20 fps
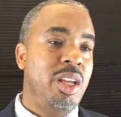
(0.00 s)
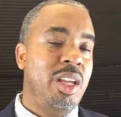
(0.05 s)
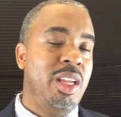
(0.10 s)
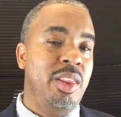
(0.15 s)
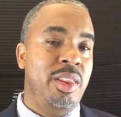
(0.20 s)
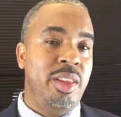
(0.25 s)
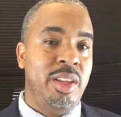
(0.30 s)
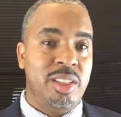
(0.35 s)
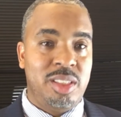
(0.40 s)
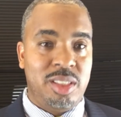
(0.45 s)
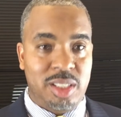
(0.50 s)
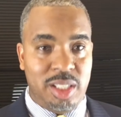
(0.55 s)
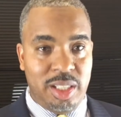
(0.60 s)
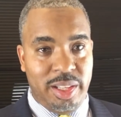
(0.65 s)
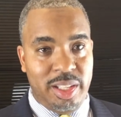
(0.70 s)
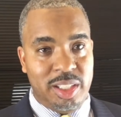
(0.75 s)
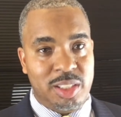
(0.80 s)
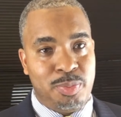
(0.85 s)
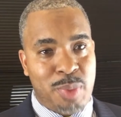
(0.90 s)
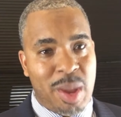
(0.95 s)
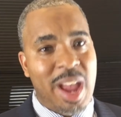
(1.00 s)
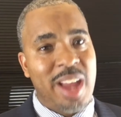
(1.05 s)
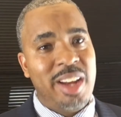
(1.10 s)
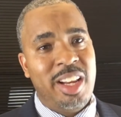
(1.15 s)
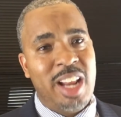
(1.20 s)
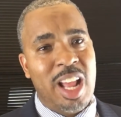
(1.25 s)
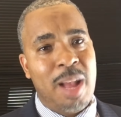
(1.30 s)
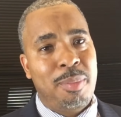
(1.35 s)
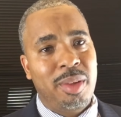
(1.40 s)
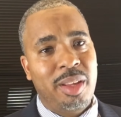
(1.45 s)
in this
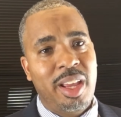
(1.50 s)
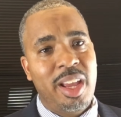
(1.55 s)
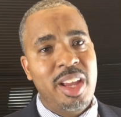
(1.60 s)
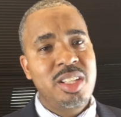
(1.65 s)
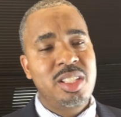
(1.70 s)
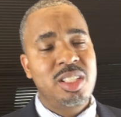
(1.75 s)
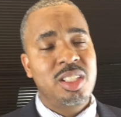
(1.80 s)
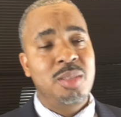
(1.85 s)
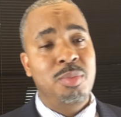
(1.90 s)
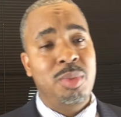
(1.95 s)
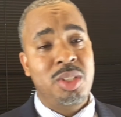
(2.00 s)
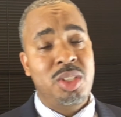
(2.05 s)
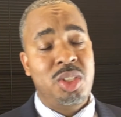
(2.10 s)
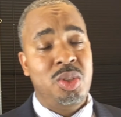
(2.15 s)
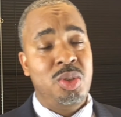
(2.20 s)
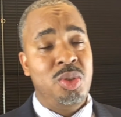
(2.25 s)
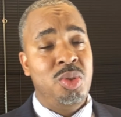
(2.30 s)
patented application, but